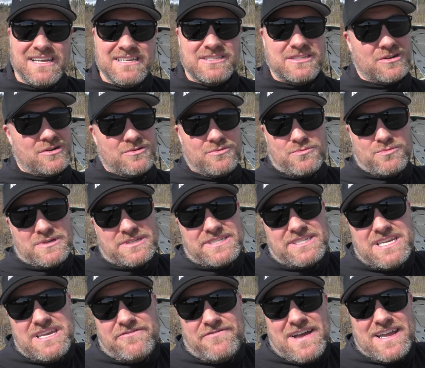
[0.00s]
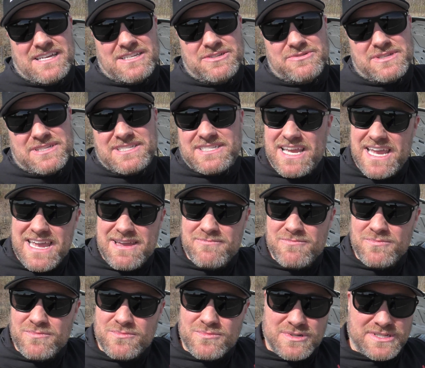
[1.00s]
So we'll see if I can do the
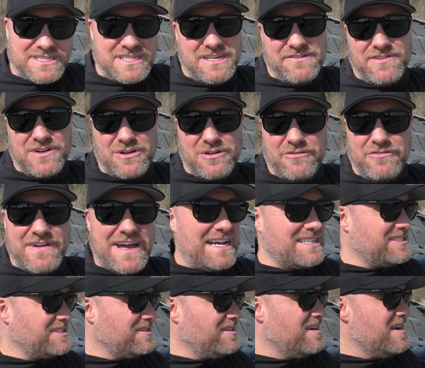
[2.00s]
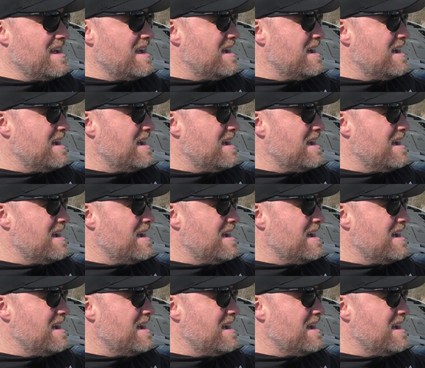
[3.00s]
same. We'll see if I'll go faster.